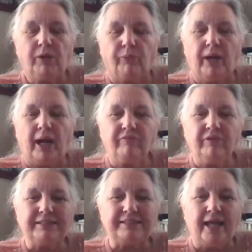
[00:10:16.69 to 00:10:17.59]
But we're
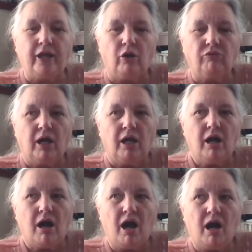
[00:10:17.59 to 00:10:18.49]
having a sale
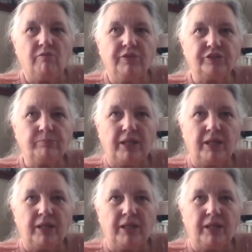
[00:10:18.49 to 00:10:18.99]
this